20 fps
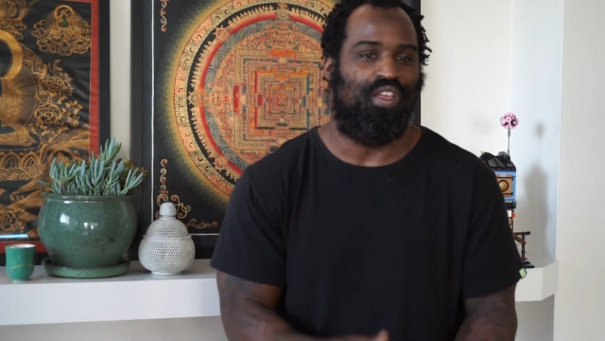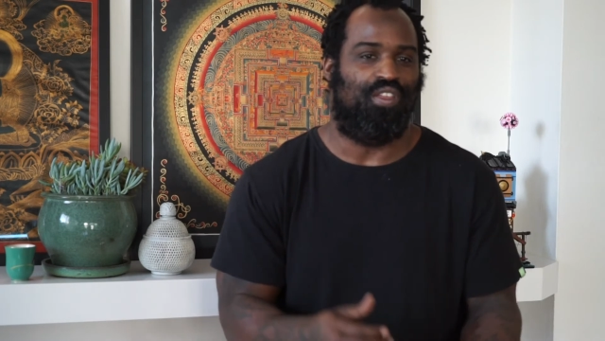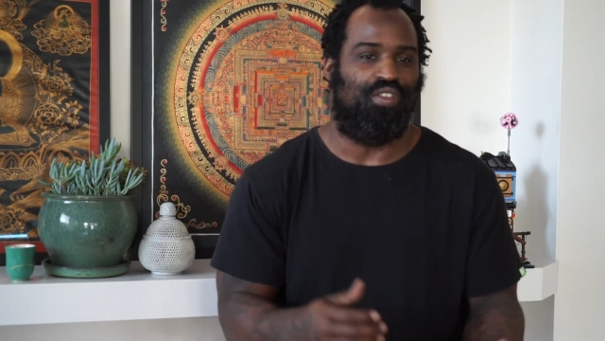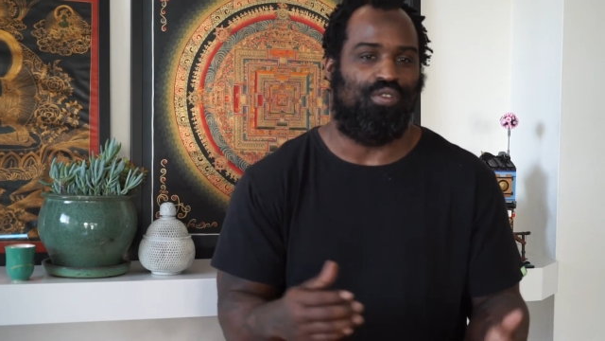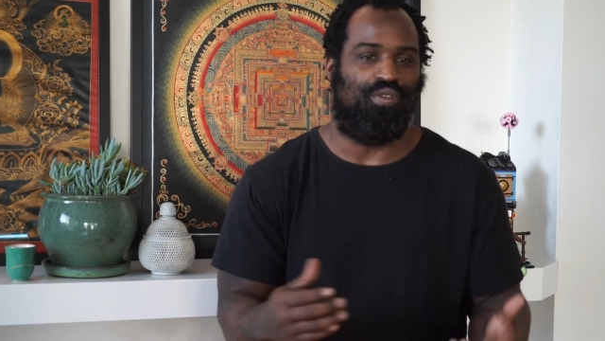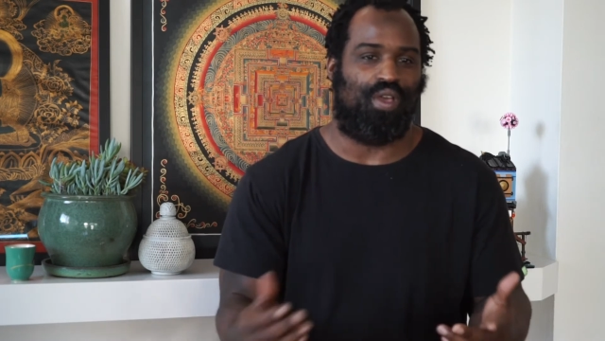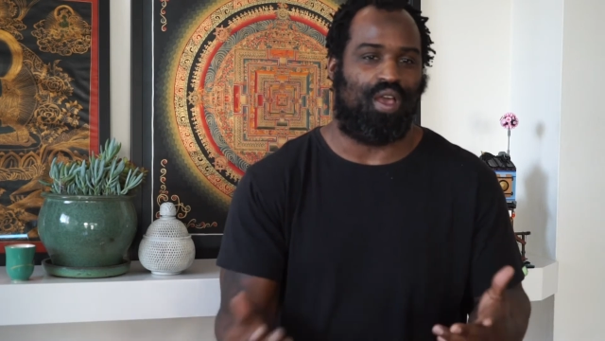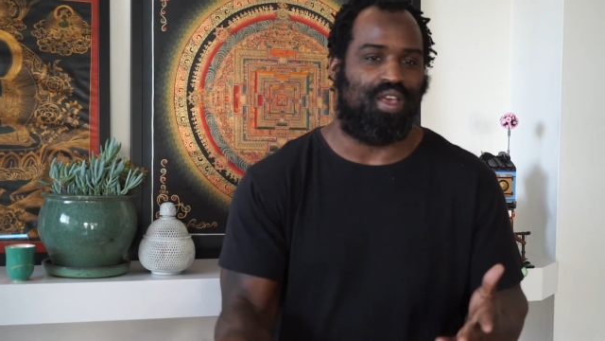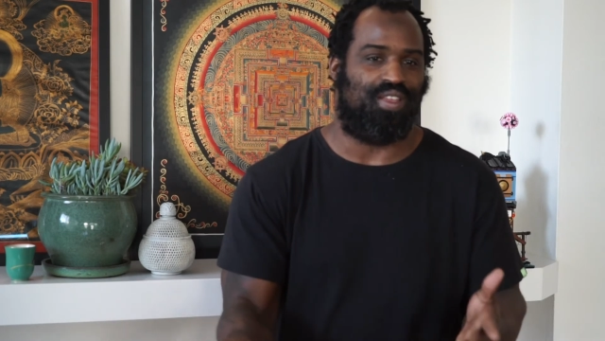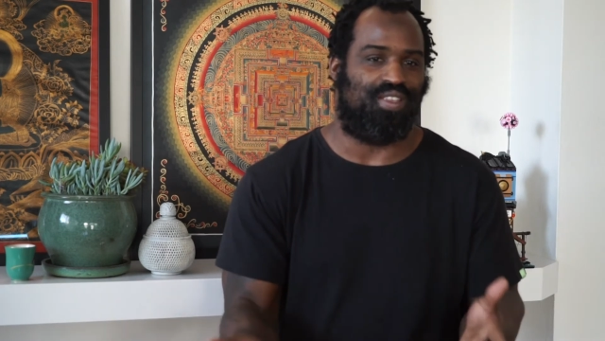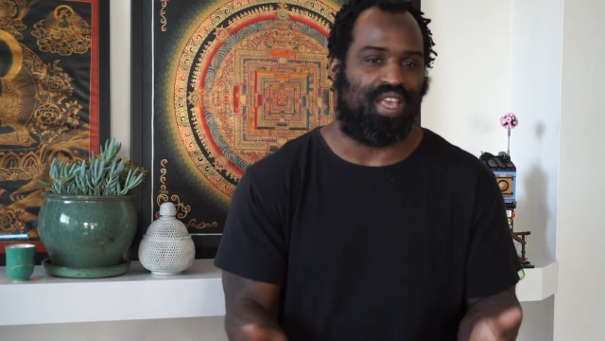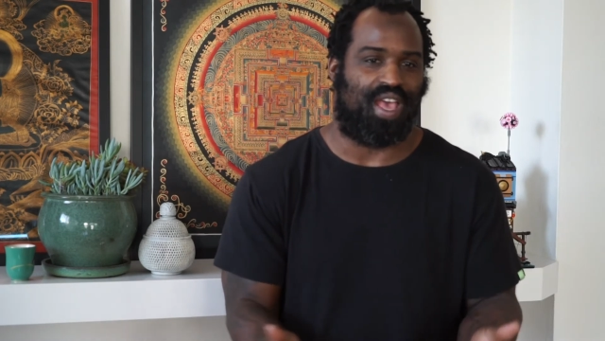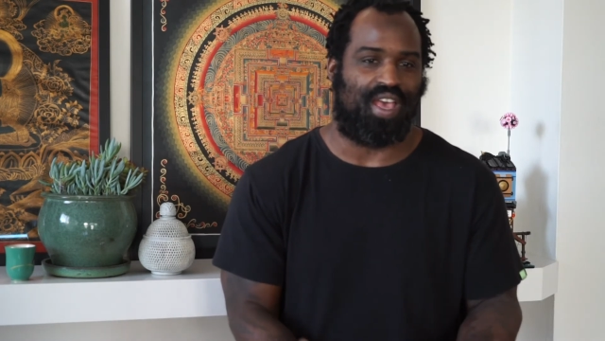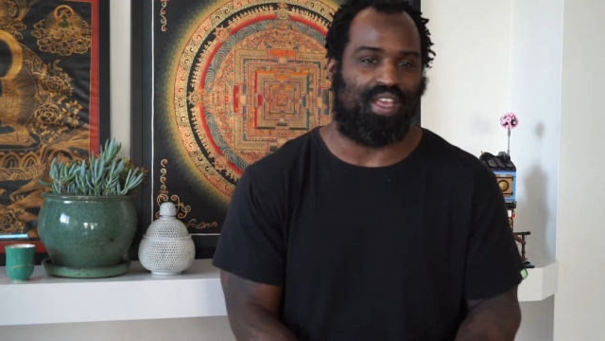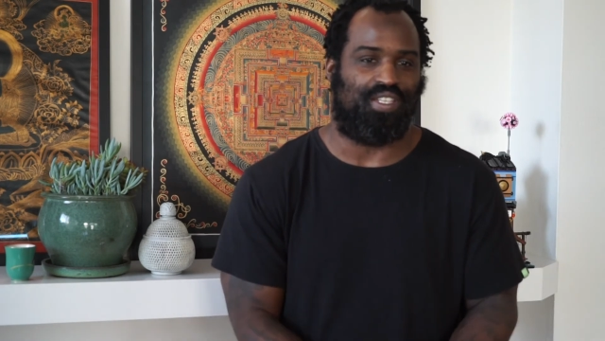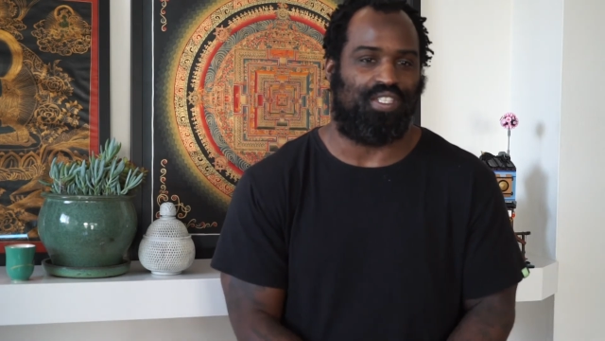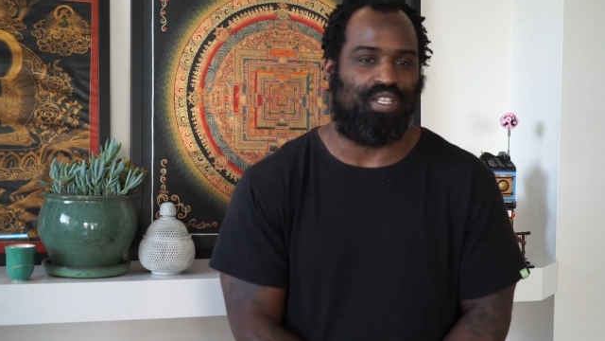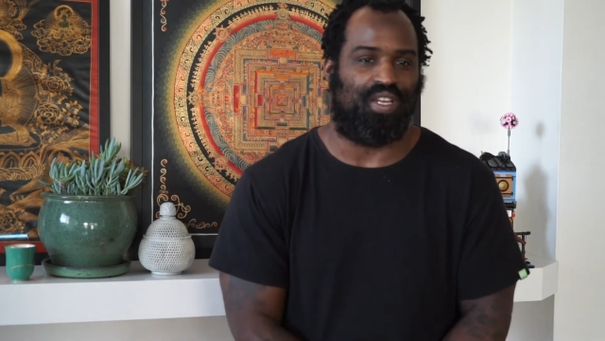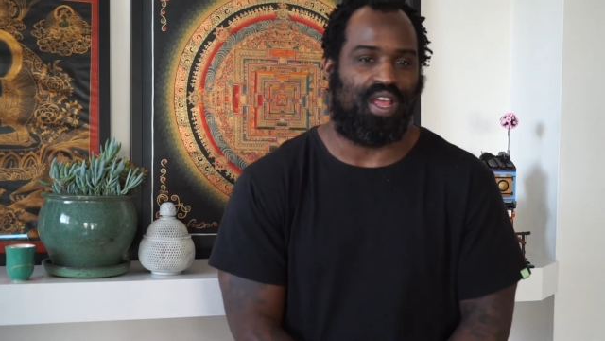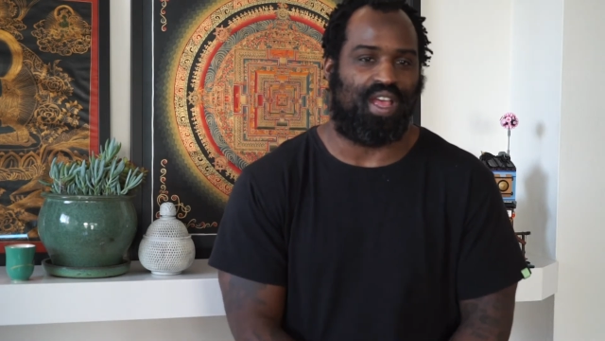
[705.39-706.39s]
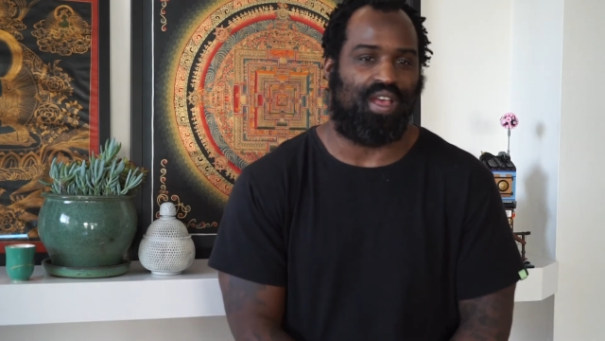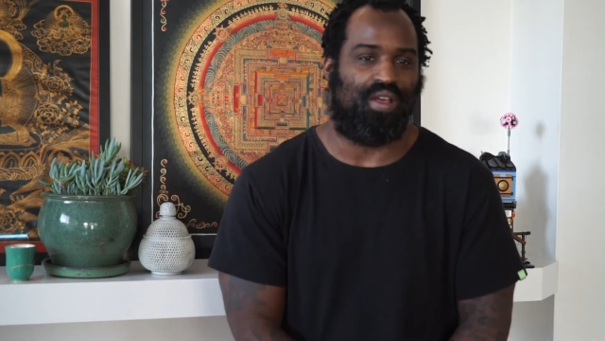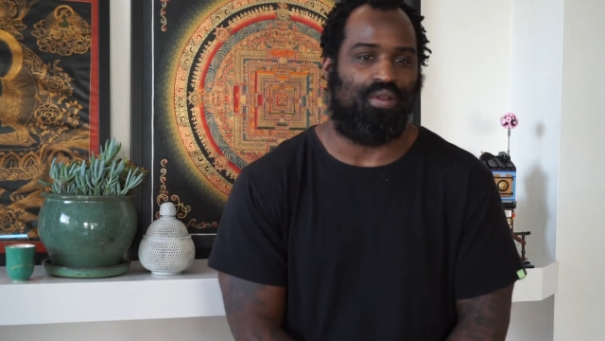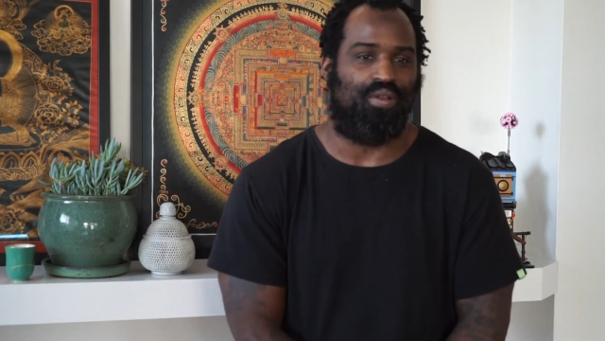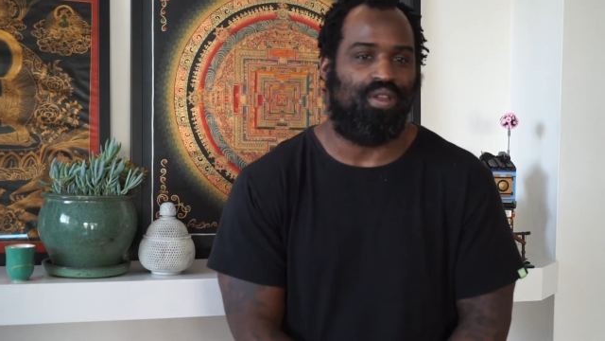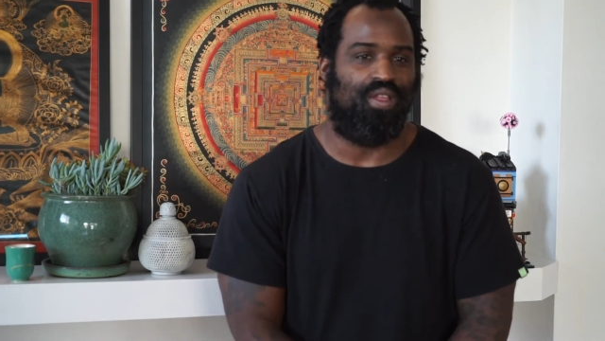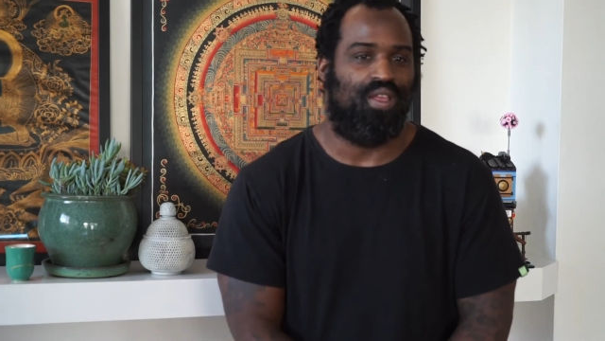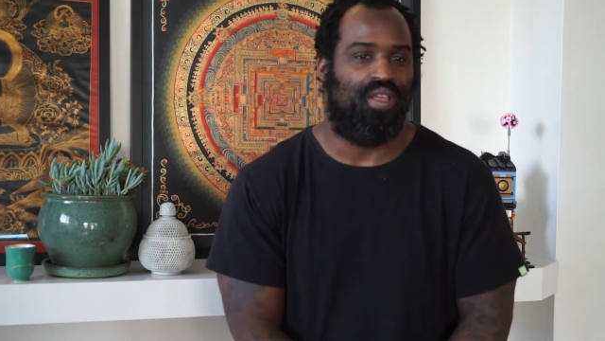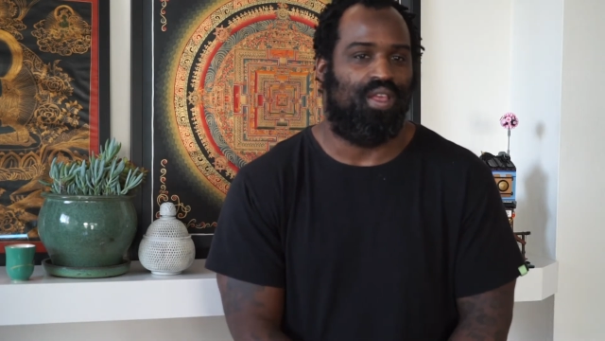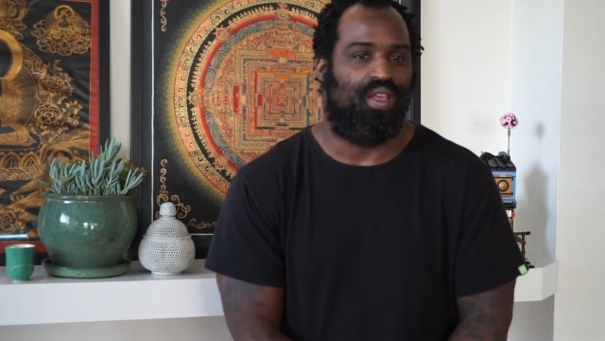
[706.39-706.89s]
you guys hash it
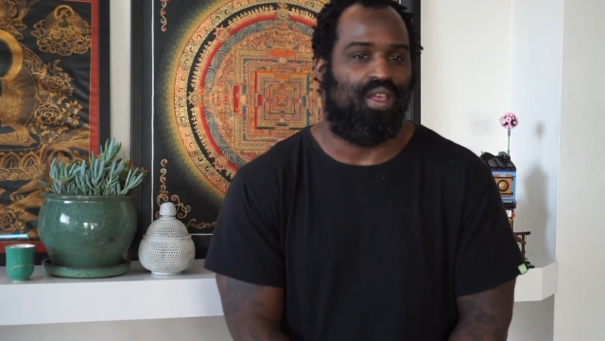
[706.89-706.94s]
out